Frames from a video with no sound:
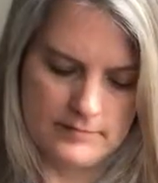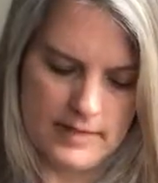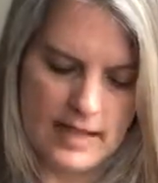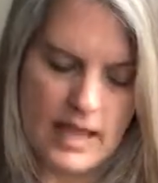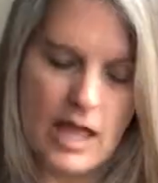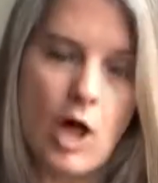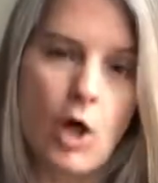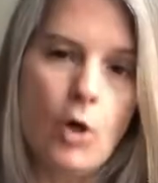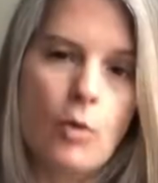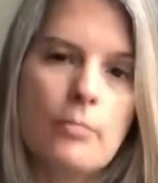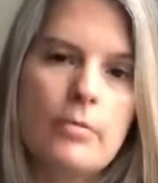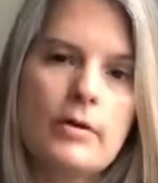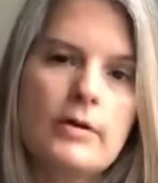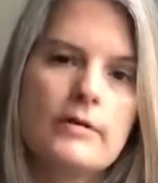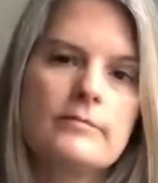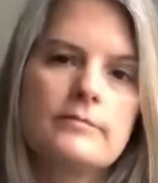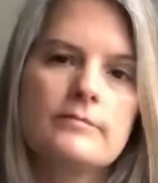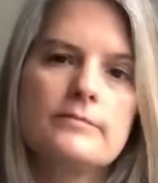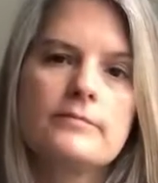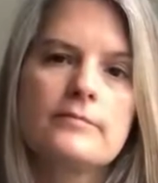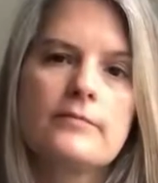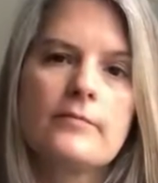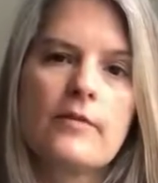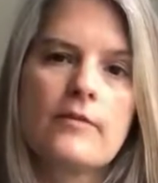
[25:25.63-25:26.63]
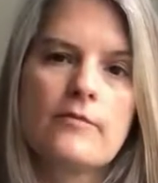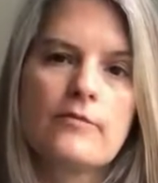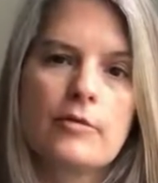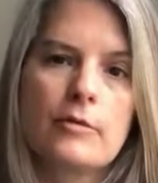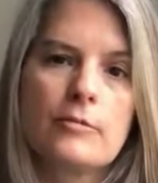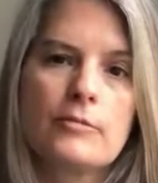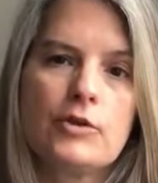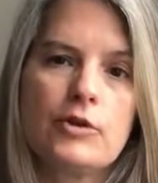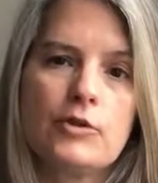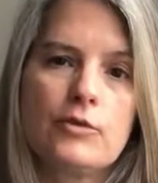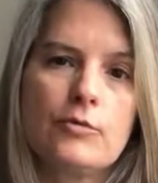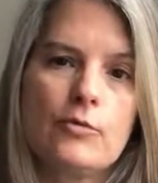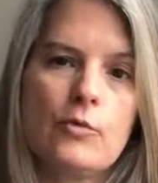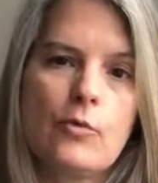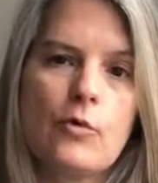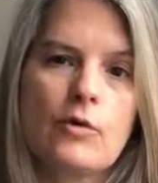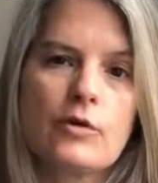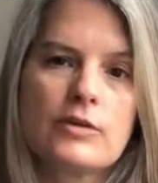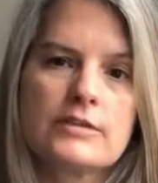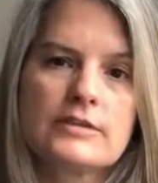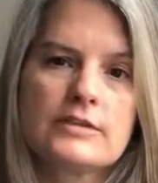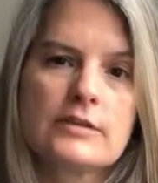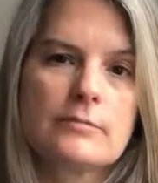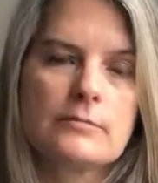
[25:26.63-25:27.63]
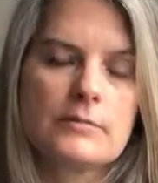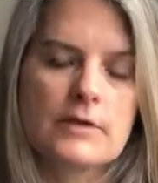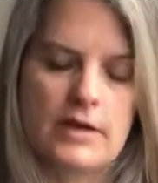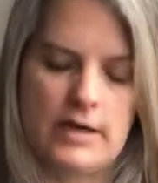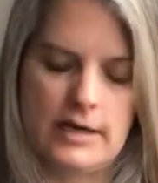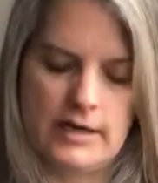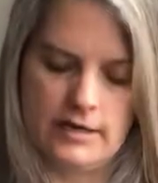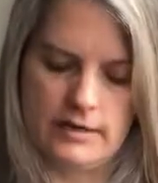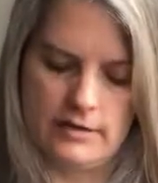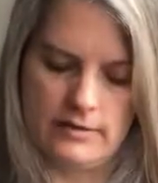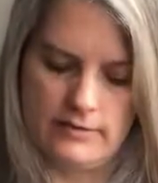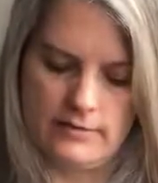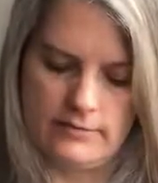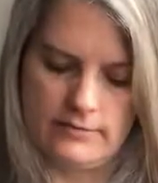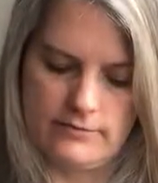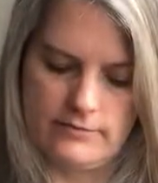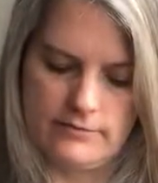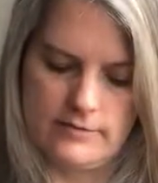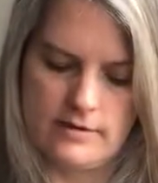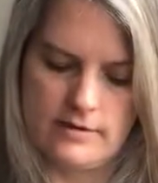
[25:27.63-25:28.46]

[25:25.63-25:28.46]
help from you or some kind of